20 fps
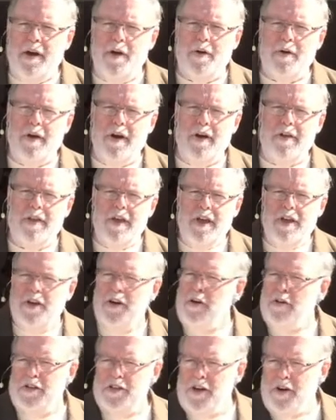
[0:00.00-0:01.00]
earth, you know
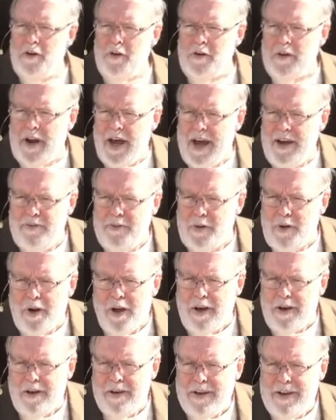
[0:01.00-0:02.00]
you're still going to die for
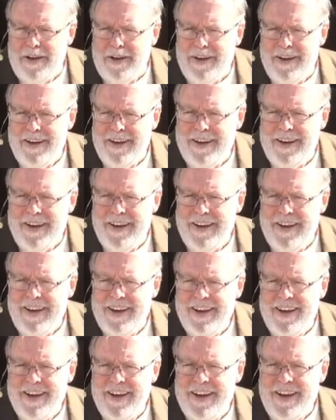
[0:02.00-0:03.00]
long.
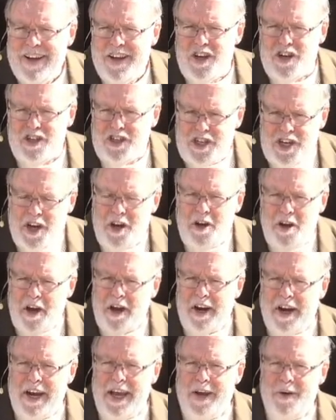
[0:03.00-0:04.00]
You're still going
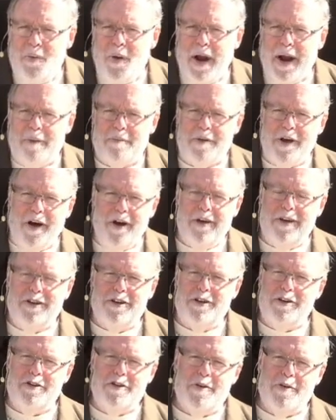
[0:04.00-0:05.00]
to need what I'm talking
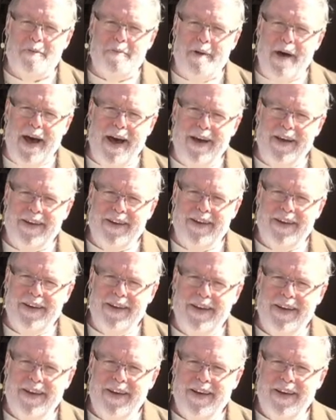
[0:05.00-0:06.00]
to you about.
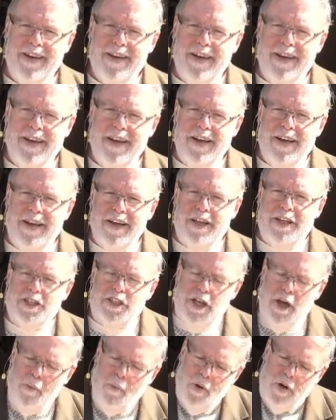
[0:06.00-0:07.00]

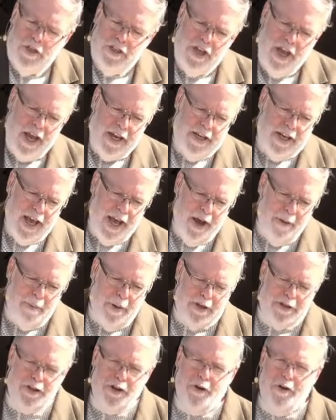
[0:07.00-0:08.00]
Someone's got to help
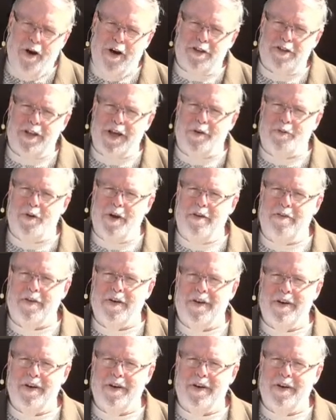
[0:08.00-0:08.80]
us across that river.